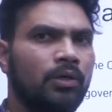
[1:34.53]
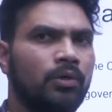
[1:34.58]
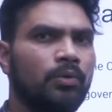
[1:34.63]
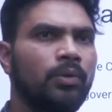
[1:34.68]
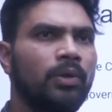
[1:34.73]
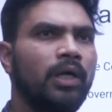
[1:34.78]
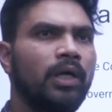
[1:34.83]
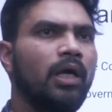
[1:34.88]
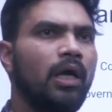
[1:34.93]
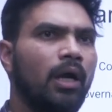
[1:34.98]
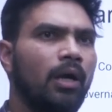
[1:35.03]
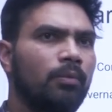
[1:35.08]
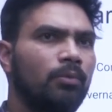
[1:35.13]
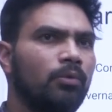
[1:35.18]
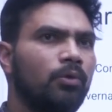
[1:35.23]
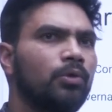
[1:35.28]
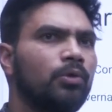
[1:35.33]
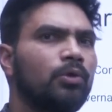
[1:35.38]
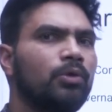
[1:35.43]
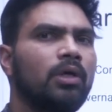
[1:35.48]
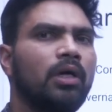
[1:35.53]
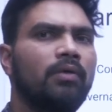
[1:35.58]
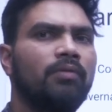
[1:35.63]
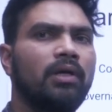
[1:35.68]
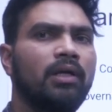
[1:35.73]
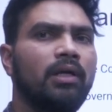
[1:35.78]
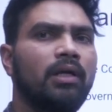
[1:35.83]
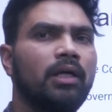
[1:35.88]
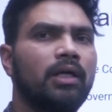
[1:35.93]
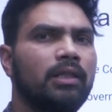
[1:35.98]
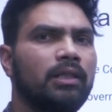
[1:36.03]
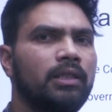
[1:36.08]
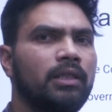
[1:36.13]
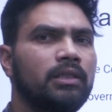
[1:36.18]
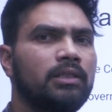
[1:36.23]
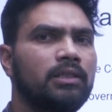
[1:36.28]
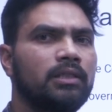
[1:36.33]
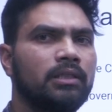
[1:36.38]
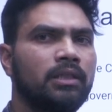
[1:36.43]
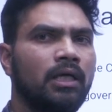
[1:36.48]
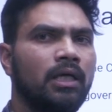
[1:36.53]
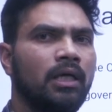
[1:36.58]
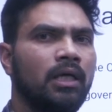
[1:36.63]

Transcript: today I'm going to cover this,